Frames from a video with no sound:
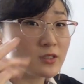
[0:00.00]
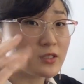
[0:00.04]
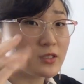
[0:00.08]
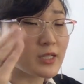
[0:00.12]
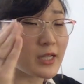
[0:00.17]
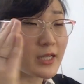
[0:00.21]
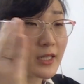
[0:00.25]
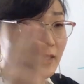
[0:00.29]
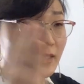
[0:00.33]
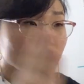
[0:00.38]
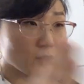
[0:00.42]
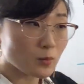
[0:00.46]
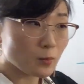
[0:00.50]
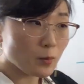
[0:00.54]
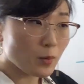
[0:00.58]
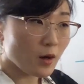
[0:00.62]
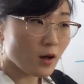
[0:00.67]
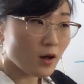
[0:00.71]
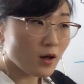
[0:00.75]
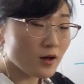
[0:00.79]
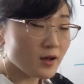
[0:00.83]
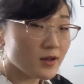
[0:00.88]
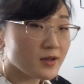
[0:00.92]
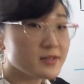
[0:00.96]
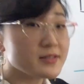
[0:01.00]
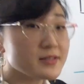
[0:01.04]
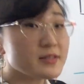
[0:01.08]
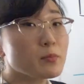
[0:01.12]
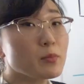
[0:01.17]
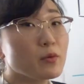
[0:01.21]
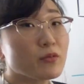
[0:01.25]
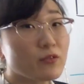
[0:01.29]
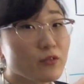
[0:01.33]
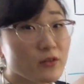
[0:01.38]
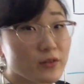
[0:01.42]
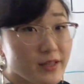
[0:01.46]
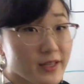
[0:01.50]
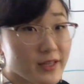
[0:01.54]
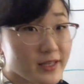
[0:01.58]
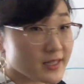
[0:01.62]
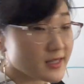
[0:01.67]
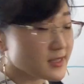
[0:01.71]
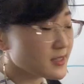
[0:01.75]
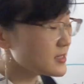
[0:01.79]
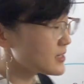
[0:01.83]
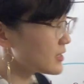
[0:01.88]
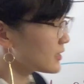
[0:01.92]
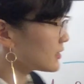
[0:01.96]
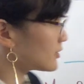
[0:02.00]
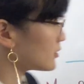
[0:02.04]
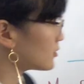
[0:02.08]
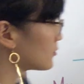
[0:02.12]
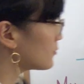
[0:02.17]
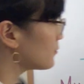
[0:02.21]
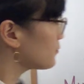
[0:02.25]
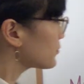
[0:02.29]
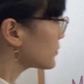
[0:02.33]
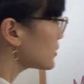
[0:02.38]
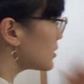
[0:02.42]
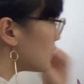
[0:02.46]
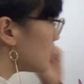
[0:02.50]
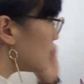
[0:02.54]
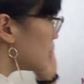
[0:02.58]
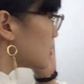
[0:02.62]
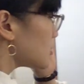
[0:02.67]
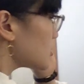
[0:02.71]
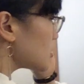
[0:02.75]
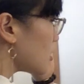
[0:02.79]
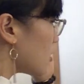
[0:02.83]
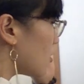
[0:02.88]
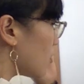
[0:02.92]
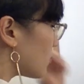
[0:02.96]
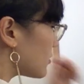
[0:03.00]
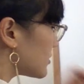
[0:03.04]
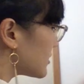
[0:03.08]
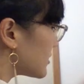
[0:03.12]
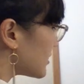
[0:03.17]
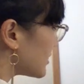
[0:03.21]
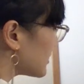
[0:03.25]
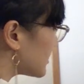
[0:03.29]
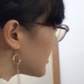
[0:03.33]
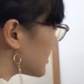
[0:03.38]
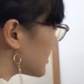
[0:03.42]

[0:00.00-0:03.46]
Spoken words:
take a little pause before they continue. So, sentence